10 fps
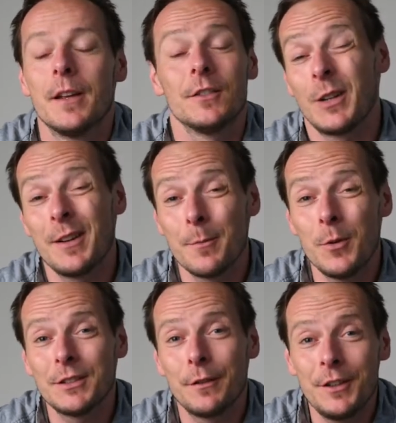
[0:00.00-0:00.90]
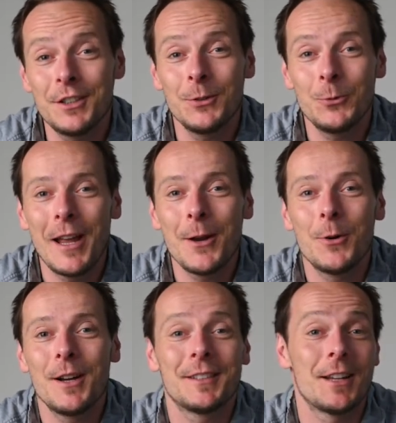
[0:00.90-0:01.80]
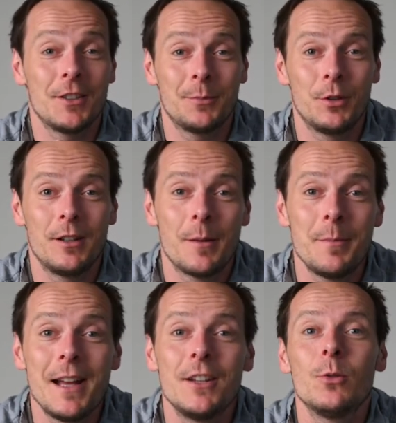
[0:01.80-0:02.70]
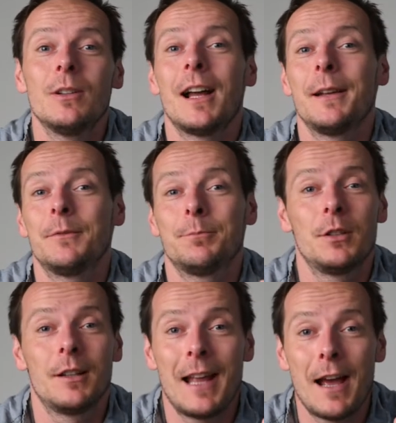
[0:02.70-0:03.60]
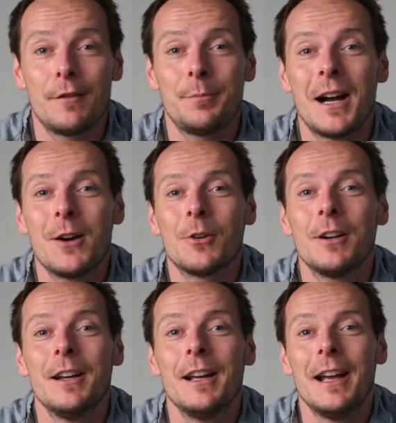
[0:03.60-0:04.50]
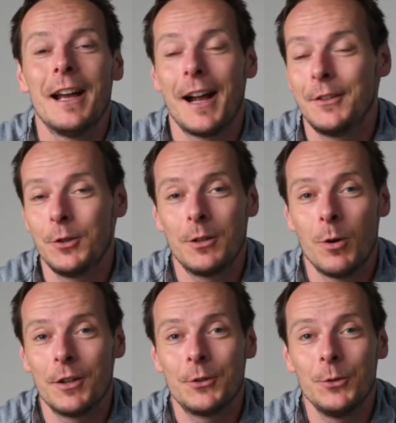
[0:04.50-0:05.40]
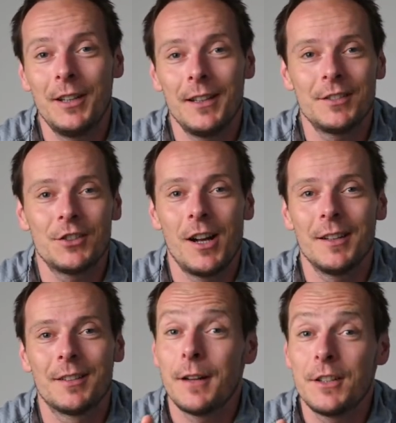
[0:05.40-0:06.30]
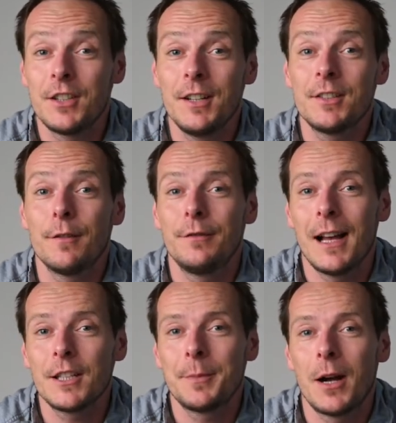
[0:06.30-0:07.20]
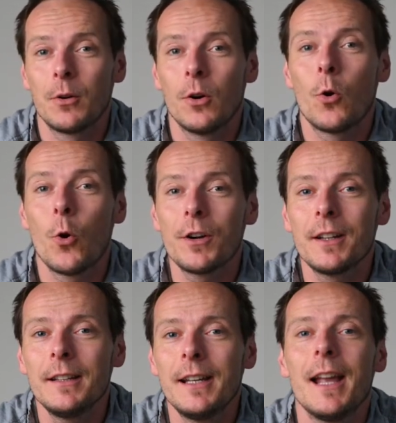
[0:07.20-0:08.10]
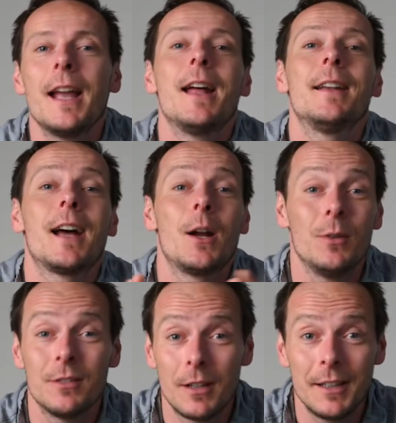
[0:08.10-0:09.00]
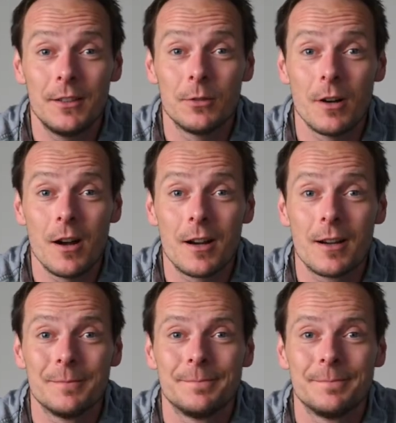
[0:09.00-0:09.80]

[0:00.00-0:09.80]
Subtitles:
So here the most efficient way was I just put it on manual, I put it on half power, I took 1 or 2 test shots, I changed the flash power accordingly, and I was ready to rock.